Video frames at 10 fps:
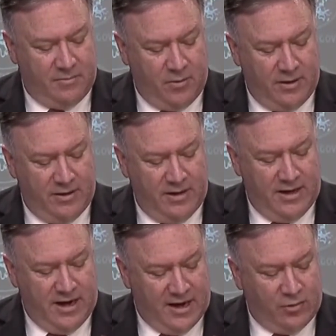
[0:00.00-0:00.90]

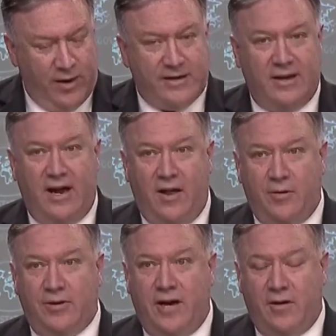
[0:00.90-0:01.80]
supported, and directed
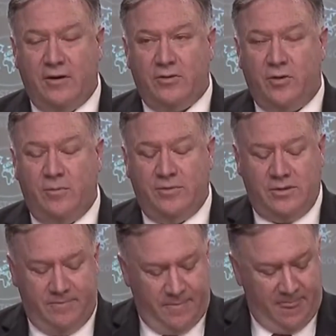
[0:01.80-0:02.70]
other terrorist
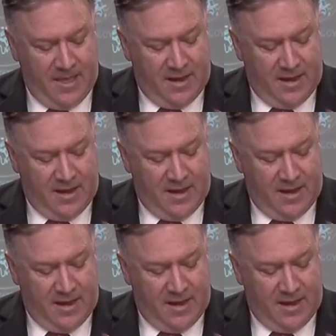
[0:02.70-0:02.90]
groups.